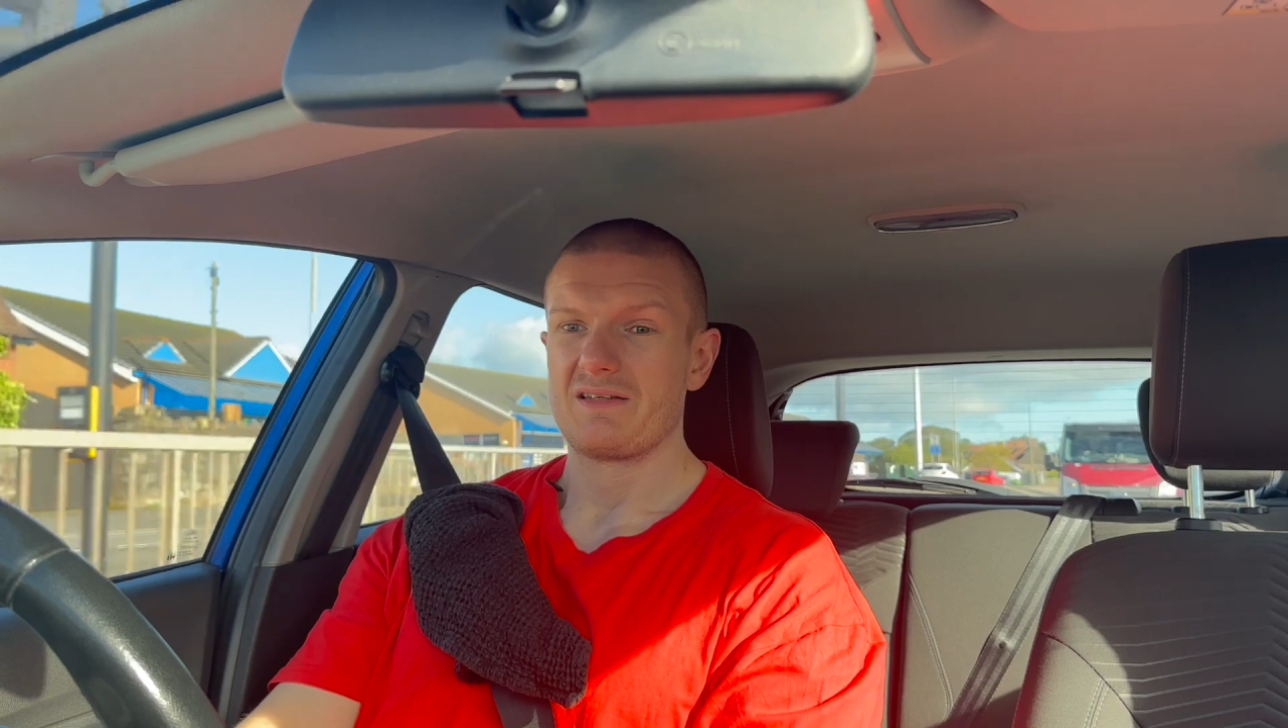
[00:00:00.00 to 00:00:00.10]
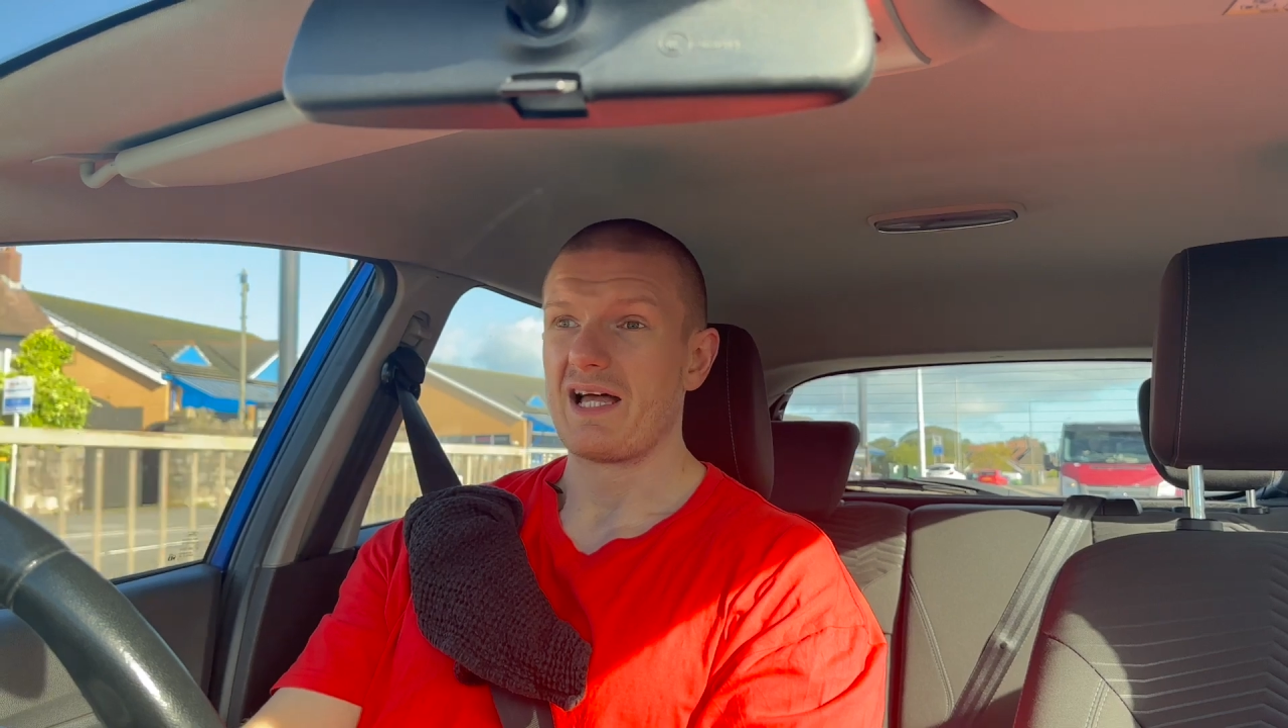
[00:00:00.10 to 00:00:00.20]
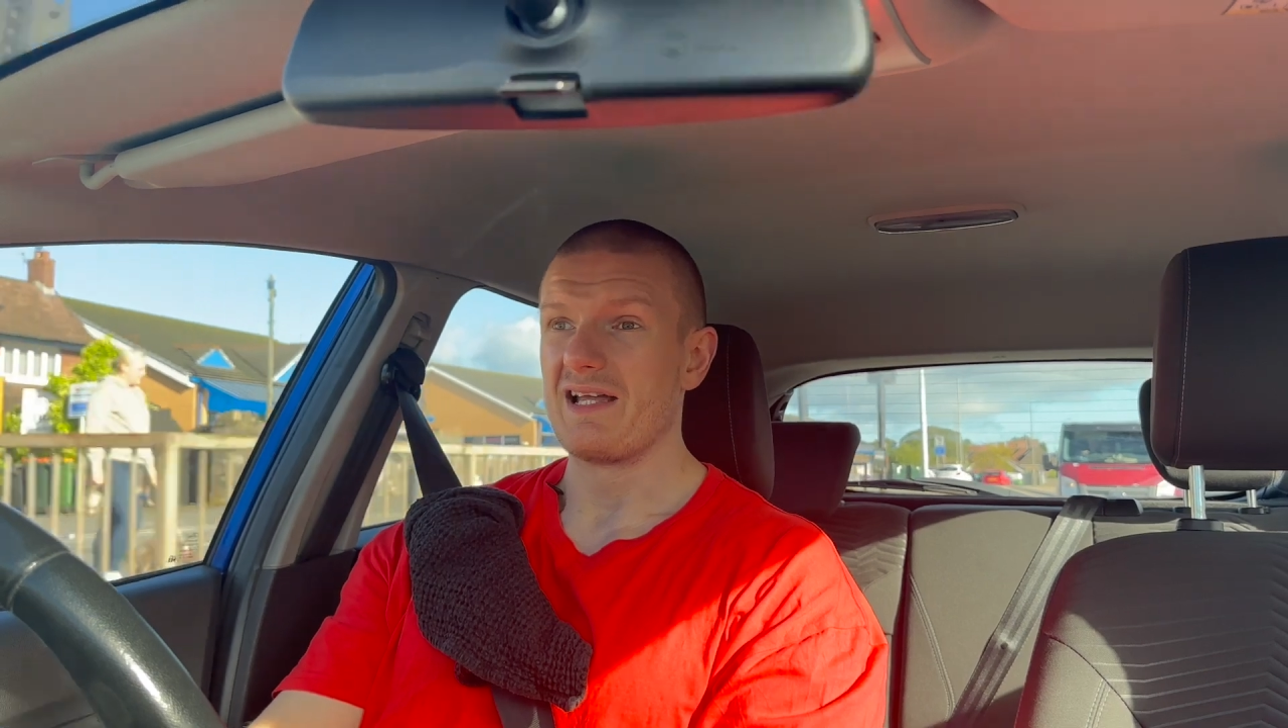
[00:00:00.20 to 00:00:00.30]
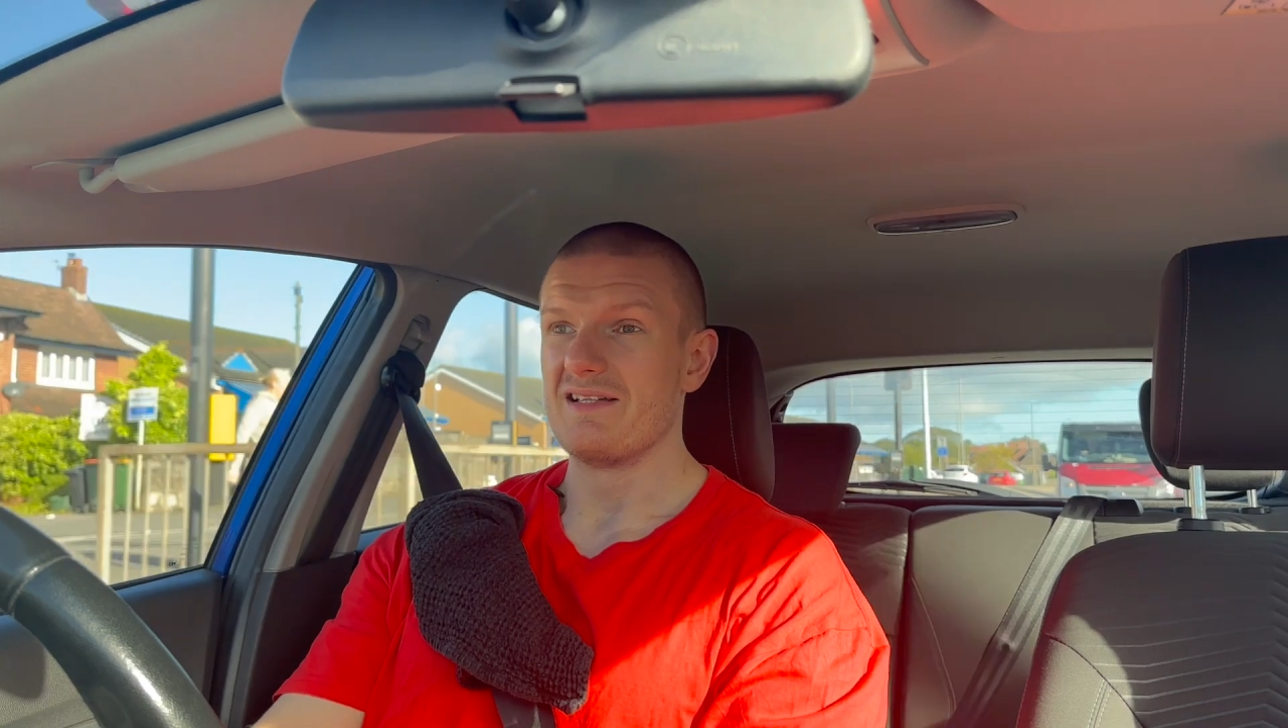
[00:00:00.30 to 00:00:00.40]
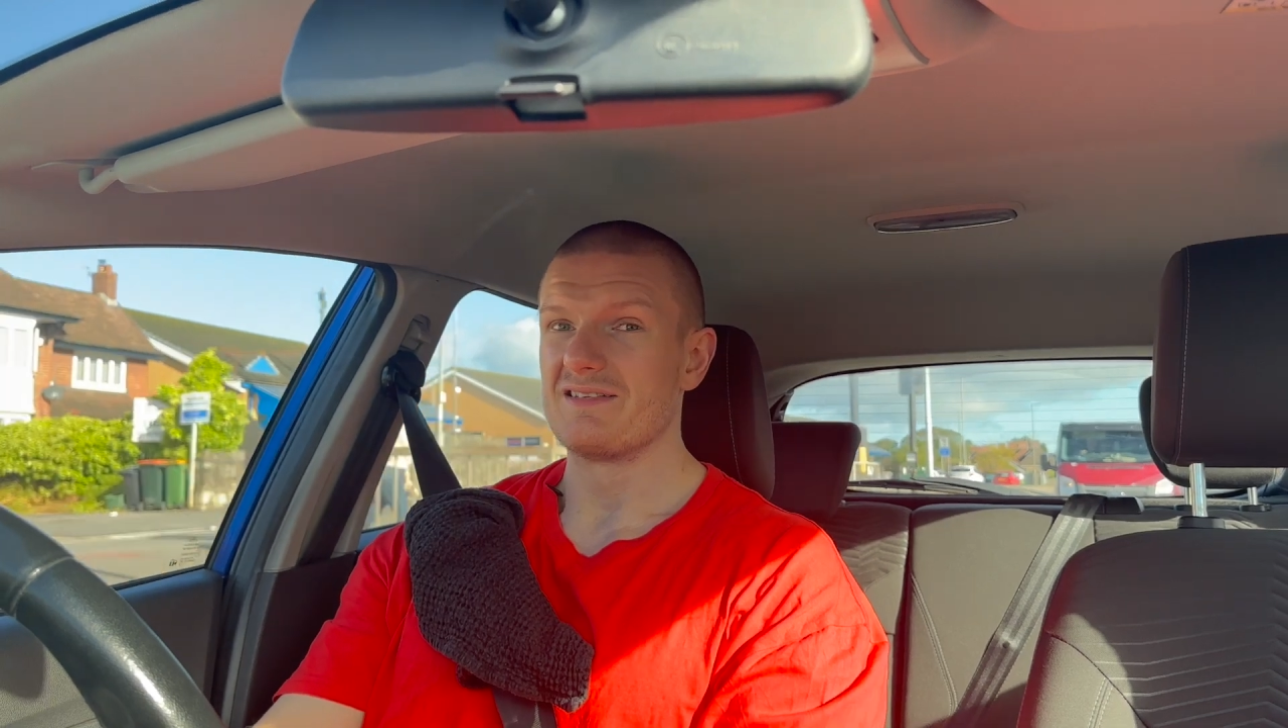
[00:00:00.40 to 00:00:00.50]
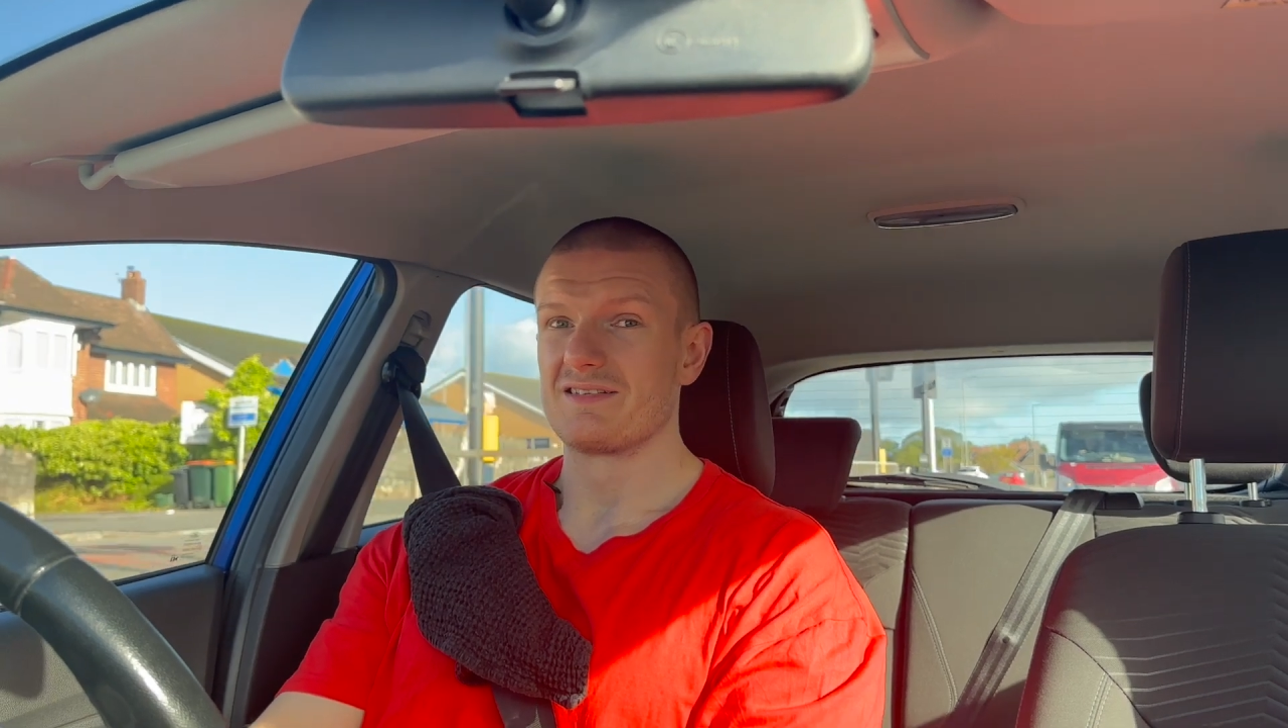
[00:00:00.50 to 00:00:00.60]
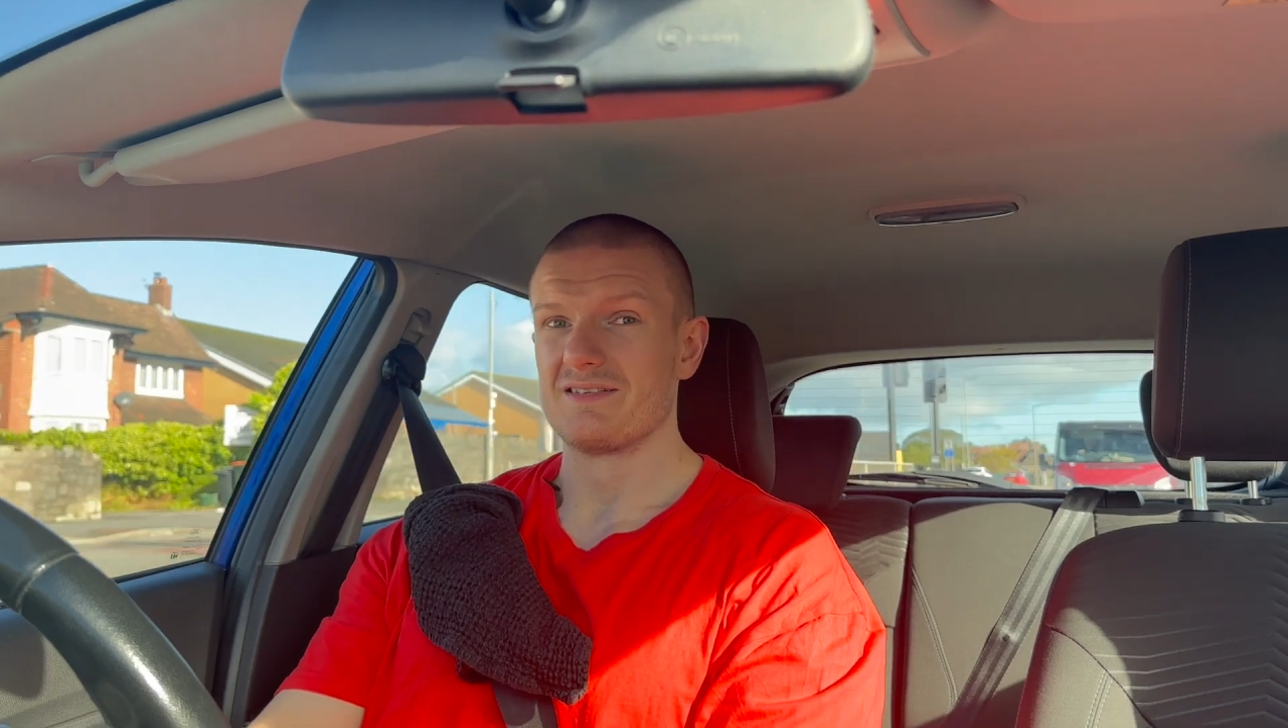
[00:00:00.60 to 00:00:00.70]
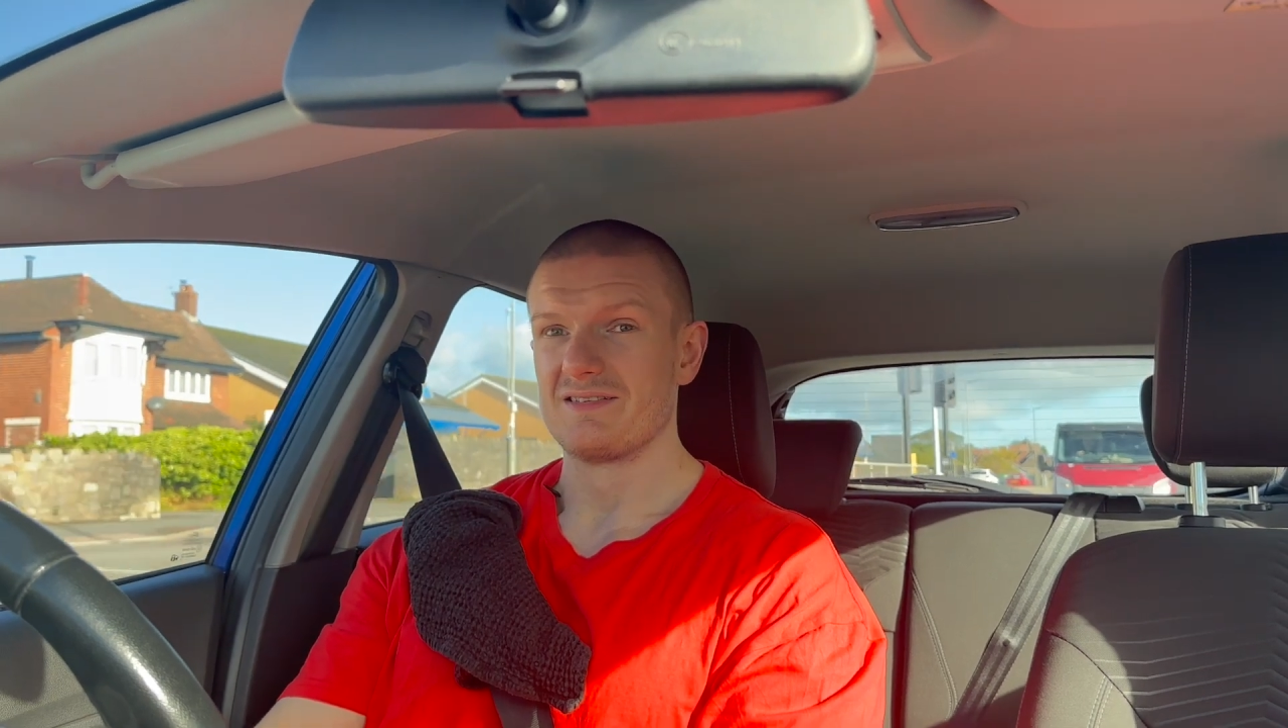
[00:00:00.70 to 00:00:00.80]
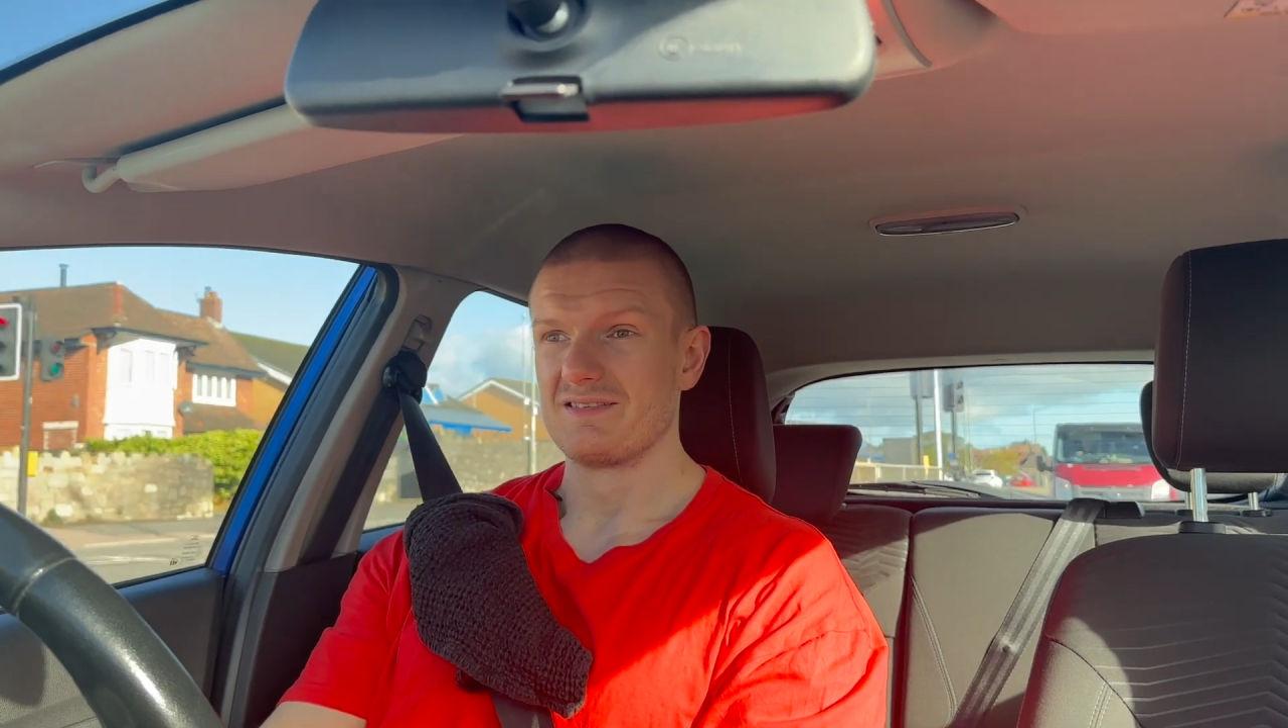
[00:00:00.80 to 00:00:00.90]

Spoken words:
that is...